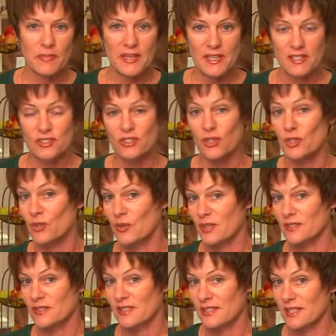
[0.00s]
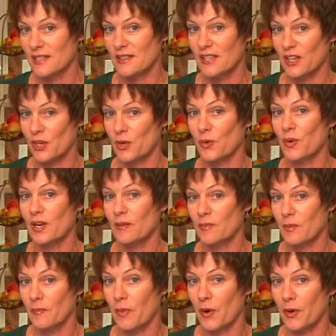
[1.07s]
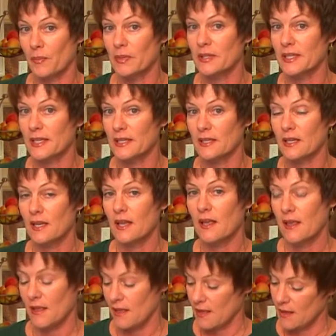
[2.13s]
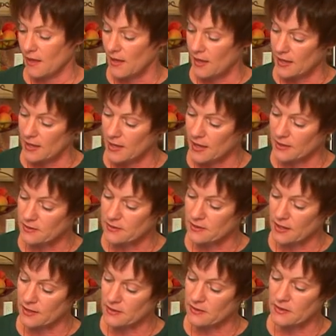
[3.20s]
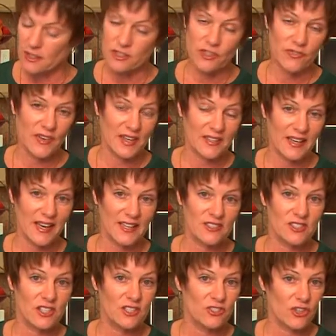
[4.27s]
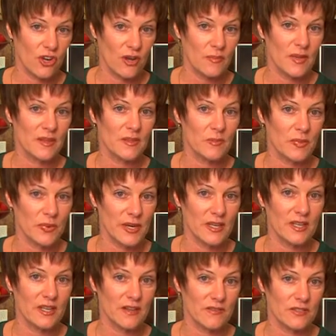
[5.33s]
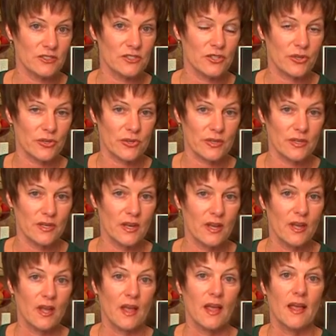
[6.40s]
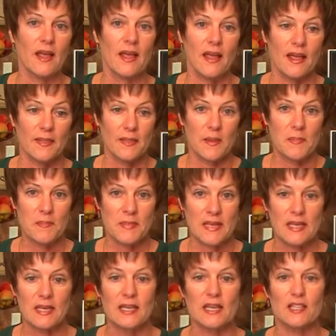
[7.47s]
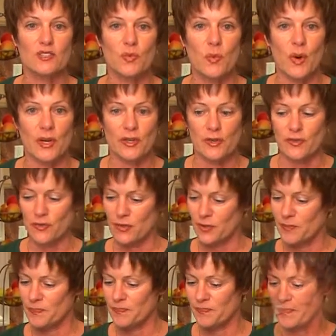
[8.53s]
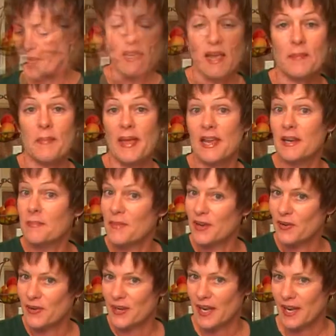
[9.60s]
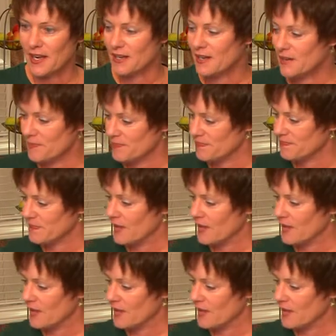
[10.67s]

piece so you could see the incredible marbling. He has done such a fantastic job in the breeding of his herd, and the meat is wonderful. I made a marinade,